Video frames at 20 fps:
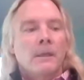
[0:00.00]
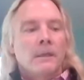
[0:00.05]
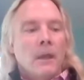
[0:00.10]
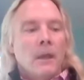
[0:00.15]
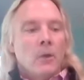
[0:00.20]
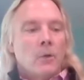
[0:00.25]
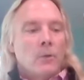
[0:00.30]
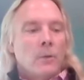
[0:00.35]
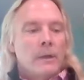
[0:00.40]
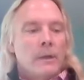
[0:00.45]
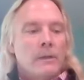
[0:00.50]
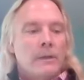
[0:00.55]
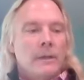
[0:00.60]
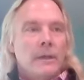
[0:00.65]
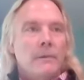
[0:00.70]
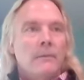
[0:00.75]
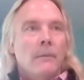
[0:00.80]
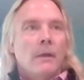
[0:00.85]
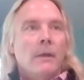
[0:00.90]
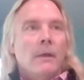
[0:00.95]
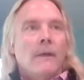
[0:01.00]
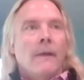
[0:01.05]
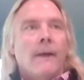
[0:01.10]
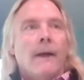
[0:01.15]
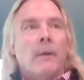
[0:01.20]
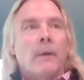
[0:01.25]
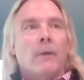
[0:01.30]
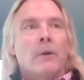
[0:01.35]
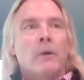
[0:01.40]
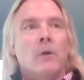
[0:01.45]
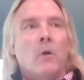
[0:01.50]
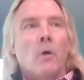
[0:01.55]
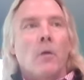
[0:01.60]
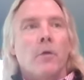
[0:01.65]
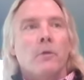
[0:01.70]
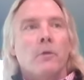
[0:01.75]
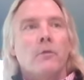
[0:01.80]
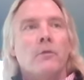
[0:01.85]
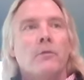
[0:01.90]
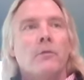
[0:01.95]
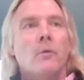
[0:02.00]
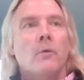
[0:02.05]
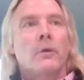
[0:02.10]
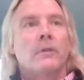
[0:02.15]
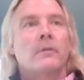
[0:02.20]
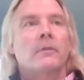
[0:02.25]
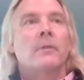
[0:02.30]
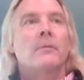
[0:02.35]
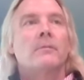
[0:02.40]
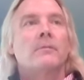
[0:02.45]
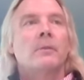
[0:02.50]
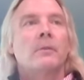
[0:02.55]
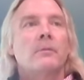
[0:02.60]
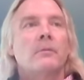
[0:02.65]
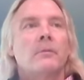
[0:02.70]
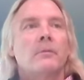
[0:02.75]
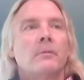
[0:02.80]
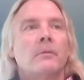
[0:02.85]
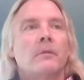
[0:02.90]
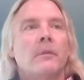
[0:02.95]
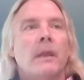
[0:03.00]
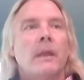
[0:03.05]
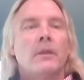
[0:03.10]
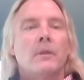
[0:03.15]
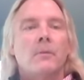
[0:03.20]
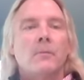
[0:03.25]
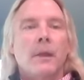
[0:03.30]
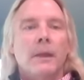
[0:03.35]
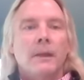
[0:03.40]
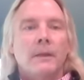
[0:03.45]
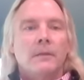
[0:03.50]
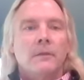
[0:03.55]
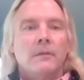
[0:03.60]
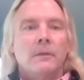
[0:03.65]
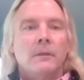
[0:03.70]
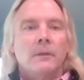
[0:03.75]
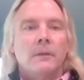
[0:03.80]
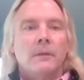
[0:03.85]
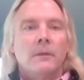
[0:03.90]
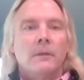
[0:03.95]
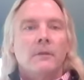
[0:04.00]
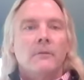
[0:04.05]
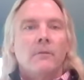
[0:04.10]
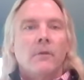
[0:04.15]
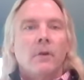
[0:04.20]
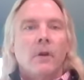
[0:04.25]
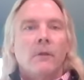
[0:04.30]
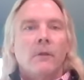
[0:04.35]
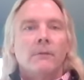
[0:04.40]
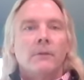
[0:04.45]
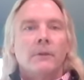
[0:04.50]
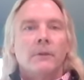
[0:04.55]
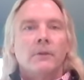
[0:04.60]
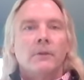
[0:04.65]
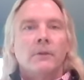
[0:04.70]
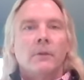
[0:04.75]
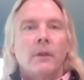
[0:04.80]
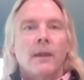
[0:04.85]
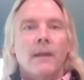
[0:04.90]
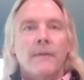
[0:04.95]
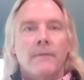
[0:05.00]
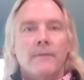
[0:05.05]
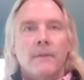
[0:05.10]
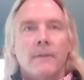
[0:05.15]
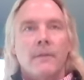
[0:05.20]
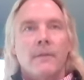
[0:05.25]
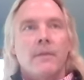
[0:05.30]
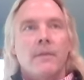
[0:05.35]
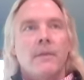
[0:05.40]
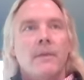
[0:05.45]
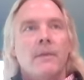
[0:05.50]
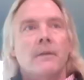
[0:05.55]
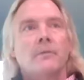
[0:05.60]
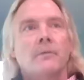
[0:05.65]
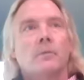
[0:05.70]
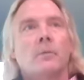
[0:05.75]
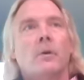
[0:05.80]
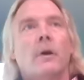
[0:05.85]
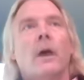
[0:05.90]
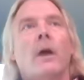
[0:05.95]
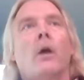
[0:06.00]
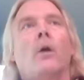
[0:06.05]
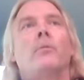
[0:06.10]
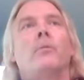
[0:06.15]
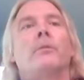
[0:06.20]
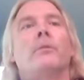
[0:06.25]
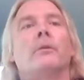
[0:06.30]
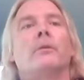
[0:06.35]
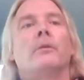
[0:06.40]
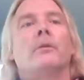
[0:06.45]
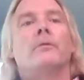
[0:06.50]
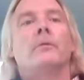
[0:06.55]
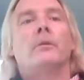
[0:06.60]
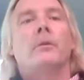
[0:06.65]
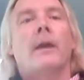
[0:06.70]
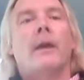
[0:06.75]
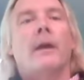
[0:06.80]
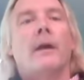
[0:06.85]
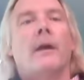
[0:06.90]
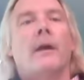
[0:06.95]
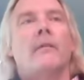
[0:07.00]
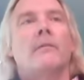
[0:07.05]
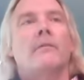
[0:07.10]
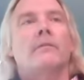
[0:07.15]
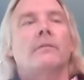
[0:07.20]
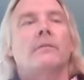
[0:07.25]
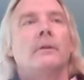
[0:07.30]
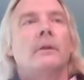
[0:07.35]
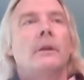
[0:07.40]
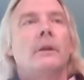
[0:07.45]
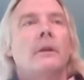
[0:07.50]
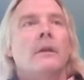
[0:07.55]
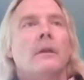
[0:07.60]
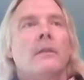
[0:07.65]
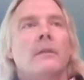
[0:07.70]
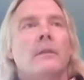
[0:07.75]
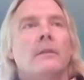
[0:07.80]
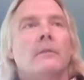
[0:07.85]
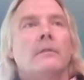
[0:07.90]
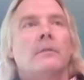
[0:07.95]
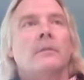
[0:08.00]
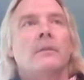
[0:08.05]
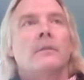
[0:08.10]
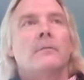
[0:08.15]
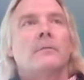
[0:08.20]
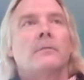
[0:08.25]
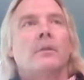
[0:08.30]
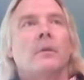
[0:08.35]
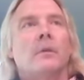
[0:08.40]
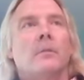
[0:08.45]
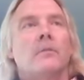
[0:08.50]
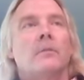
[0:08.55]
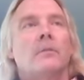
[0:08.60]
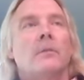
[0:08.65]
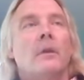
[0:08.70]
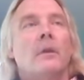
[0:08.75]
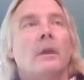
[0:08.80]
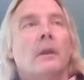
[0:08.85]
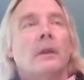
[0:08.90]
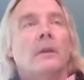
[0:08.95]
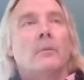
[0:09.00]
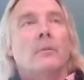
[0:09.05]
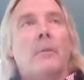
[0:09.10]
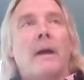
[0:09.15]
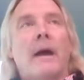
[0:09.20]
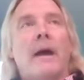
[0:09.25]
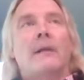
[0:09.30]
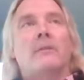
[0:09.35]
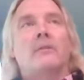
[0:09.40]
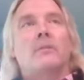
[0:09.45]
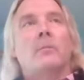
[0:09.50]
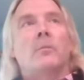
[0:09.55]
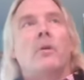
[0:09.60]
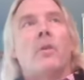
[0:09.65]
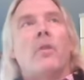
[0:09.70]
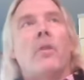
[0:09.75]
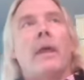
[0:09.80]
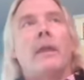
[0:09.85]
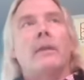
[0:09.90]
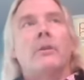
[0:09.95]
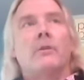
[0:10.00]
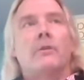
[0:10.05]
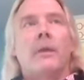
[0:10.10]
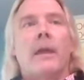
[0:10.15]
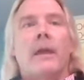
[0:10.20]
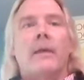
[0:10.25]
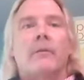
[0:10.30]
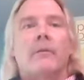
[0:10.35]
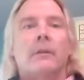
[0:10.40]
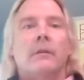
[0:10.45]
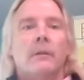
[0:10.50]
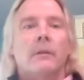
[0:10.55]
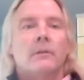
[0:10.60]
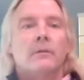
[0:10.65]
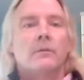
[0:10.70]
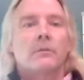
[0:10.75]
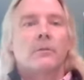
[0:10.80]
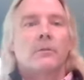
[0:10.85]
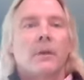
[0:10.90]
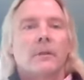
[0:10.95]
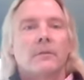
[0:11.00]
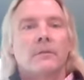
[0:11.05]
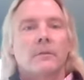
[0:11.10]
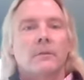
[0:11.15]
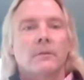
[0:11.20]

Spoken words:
Now, quickly, I want to go through 4 symptoms that you might see involved in your life, and this will help you if you have these symptoms, it's possible that you're having these stress